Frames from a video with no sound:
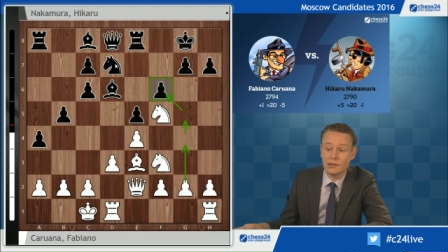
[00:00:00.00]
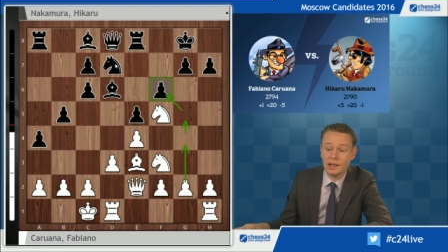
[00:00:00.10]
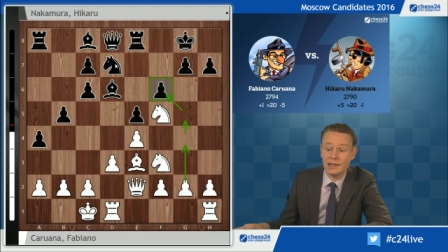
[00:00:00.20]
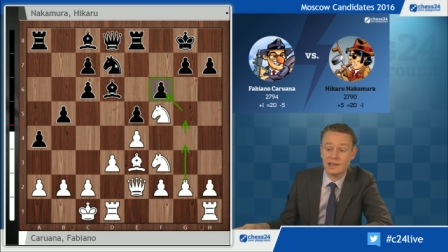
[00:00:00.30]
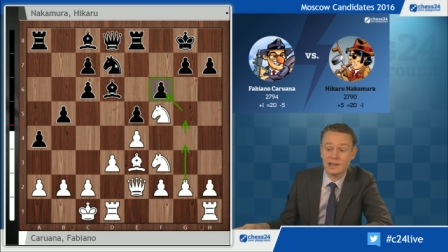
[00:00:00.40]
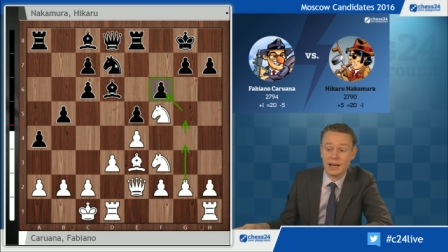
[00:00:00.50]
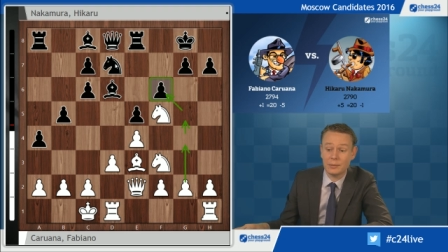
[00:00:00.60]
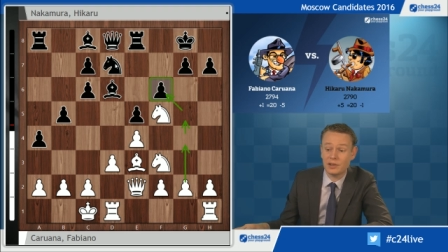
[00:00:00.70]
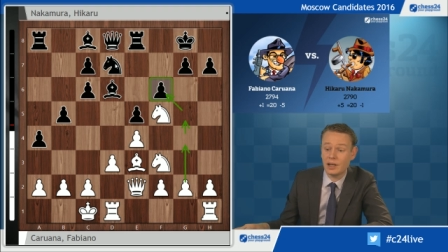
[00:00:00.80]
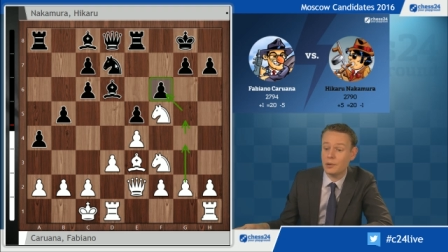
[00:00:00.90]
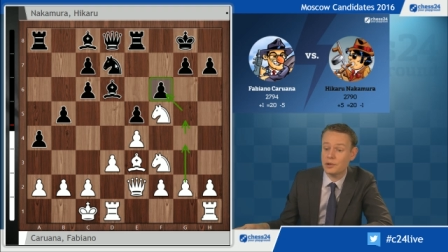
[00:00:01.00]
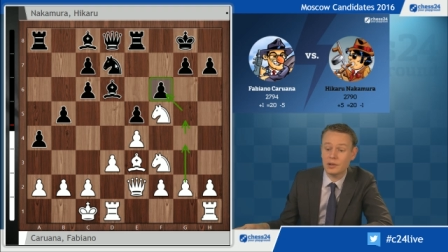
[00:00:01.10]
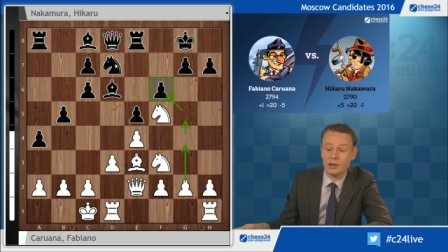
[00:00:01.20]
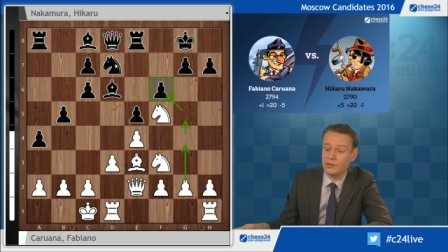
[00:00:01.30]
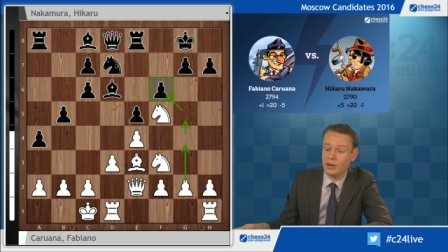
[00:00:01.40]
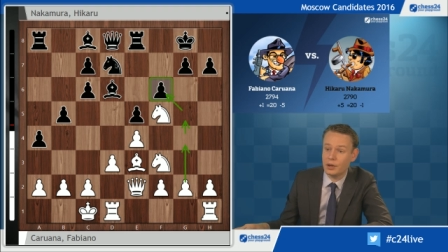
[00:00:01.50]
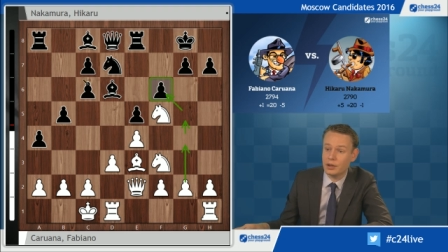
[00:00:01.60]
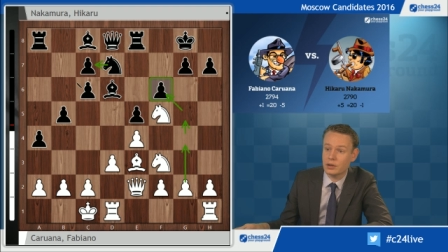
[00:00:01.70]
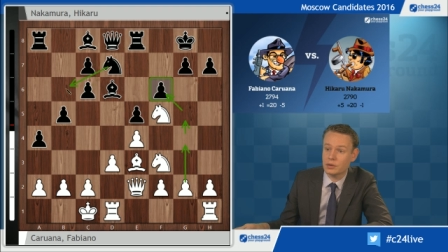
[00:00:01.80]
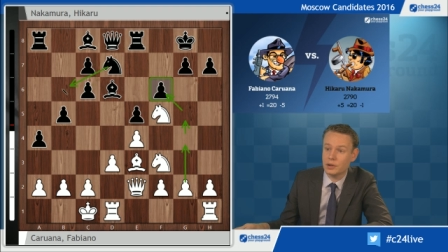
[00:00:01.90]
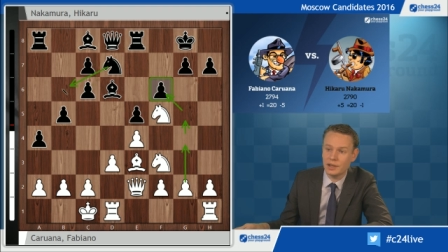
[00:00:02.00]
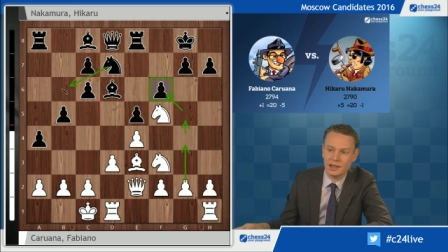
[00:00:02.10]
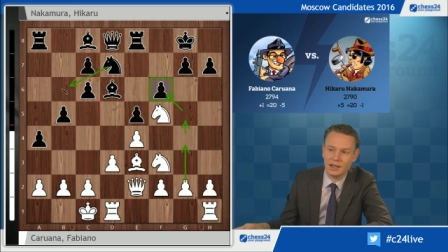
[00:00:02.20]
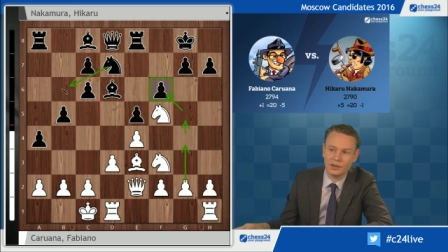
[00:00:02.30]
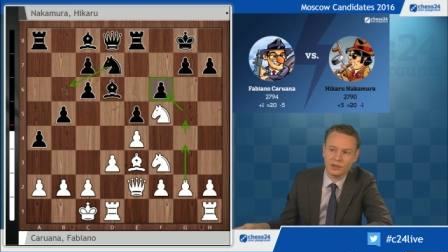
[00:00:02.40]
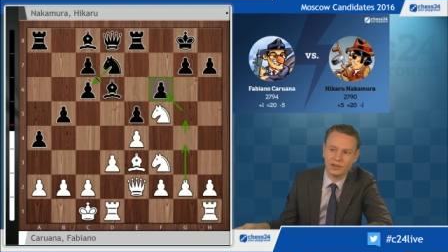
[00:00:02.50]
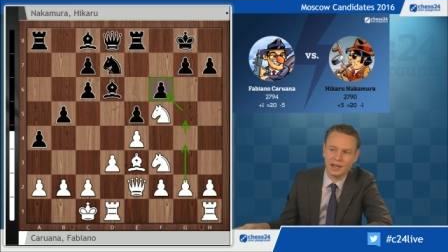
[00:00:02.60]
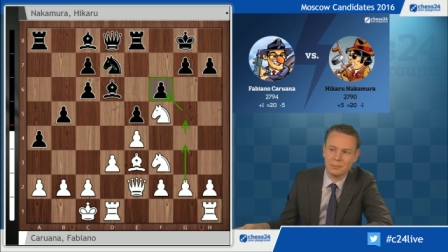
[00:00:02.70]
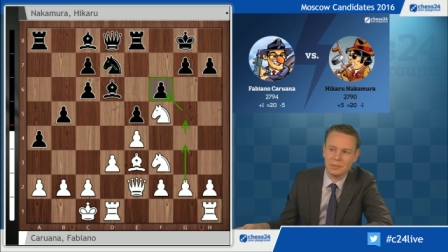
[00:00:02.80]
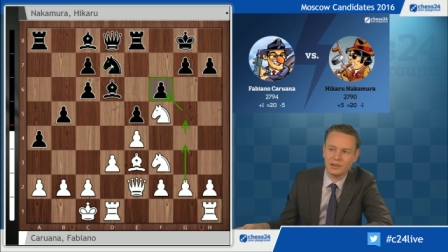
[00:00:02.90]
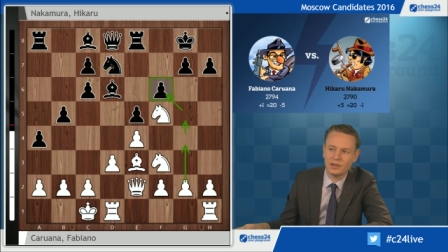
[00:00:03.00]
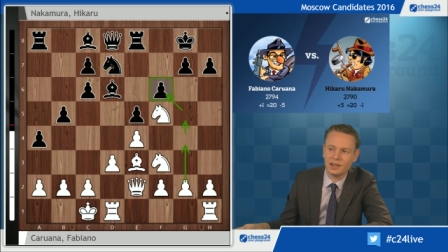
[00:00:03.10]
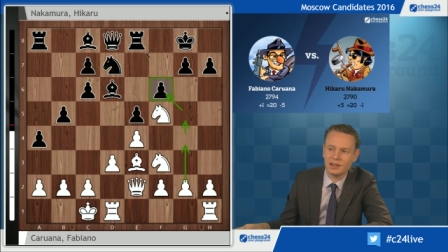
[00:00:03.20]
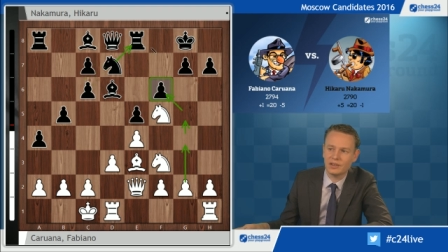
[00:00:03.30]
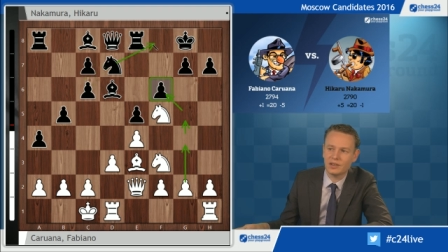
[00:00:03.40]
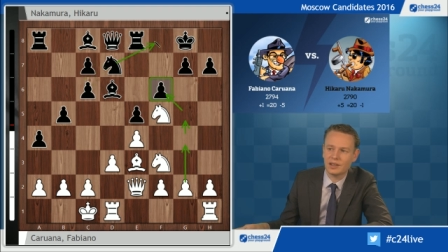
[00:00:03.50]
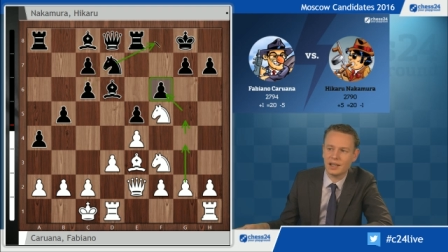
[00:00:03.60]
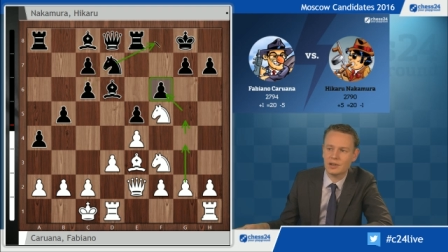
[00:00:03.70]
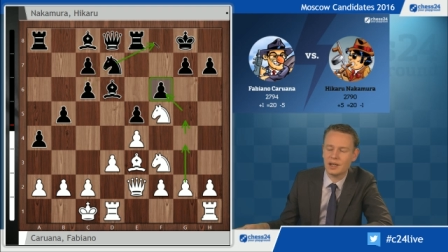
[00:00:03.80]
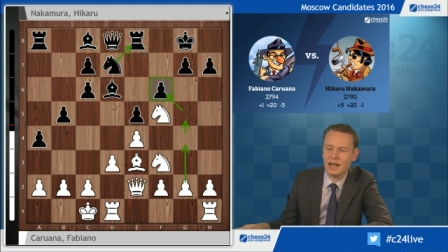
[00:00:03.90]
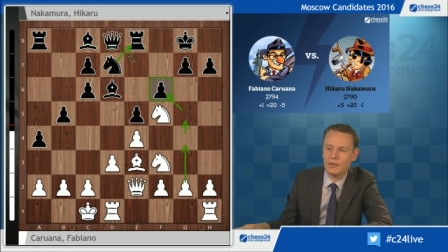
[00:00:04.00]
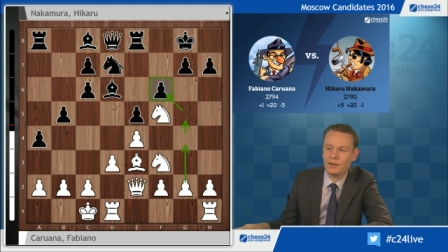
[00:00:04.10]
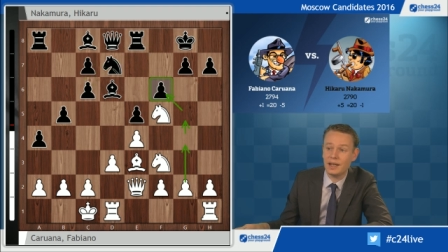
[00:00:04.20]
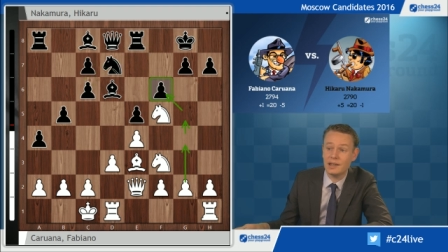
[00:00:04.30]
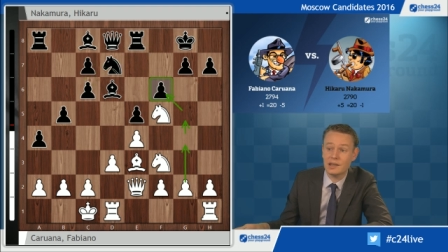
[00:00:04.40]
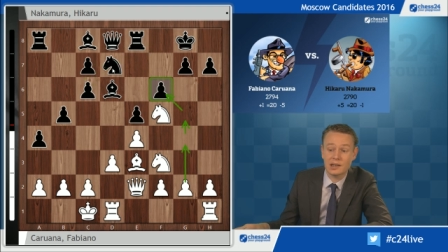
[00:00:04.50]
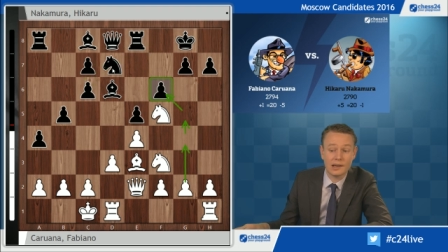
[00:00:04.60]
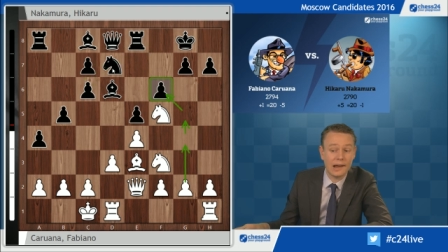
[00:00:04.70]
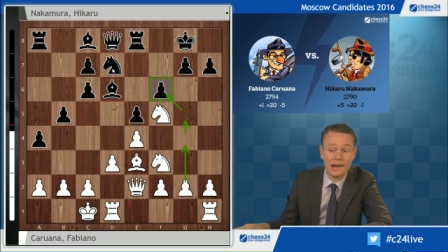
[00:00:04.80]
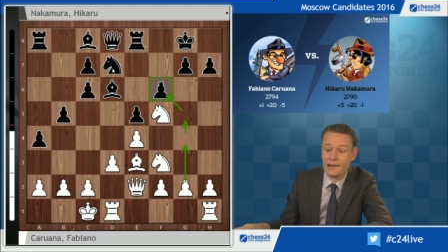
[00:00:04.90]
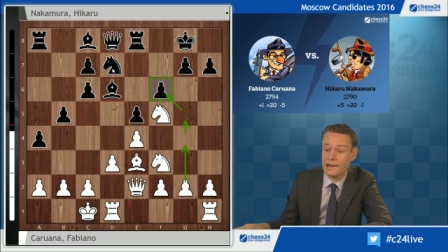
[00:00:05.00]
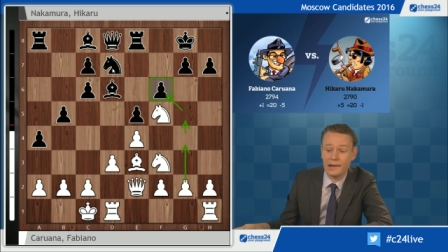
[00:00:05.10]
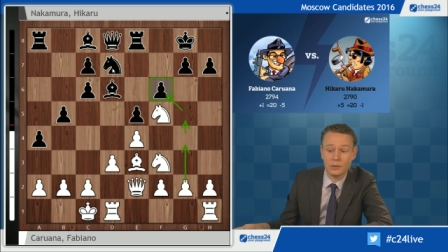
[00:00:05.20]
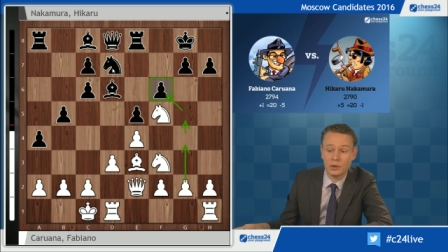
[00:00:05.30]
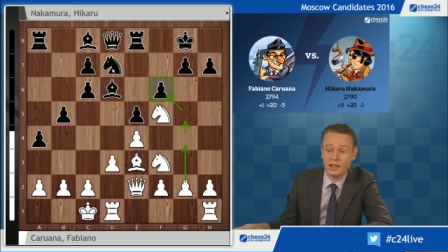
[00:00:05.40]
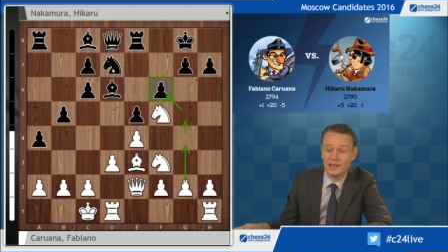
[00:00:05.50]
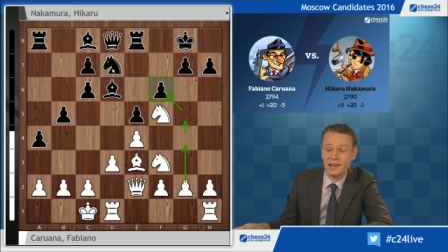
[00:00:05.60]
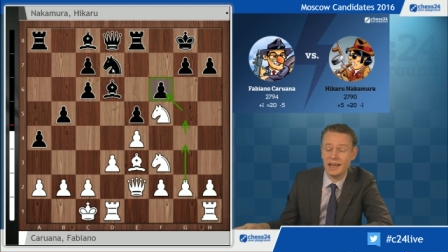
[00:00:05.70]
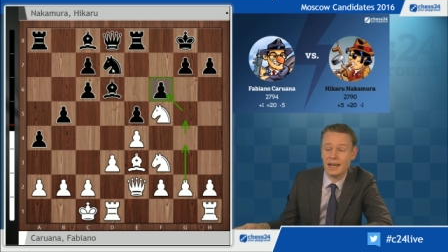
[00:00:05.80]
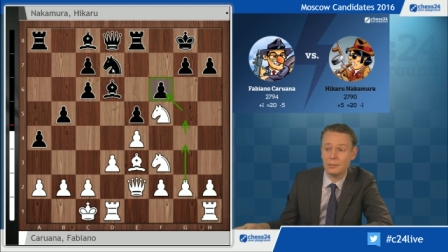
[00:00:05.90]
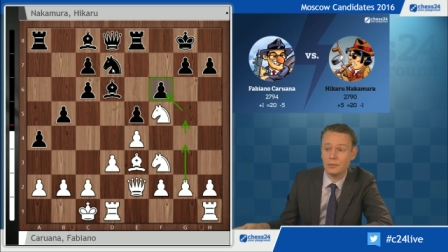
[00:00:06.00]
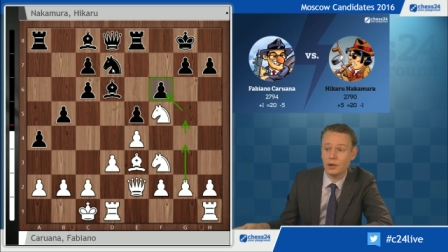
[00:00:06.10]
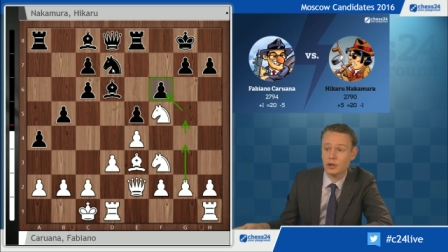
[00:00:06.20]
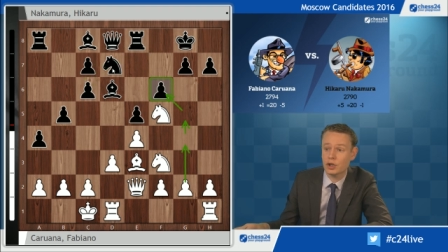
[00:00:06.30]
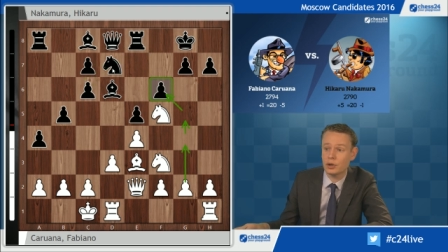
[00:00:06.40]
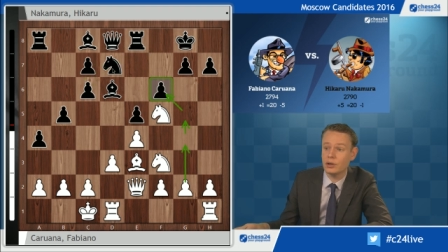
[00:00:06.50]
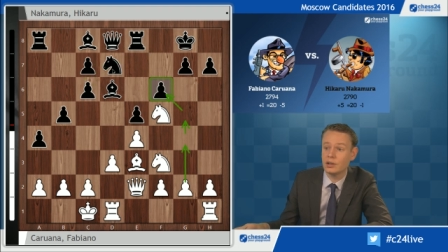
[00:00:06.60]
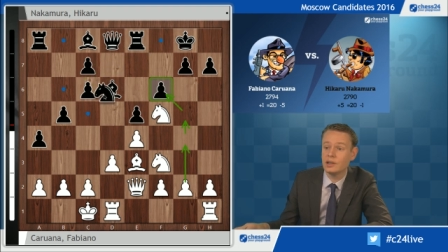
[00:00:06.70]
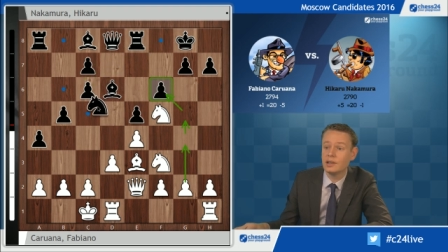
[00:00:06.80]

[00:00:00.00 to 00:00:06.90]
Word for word: It comes down to very concrete analysis. Knight b6, knight to f8. I really am not sure.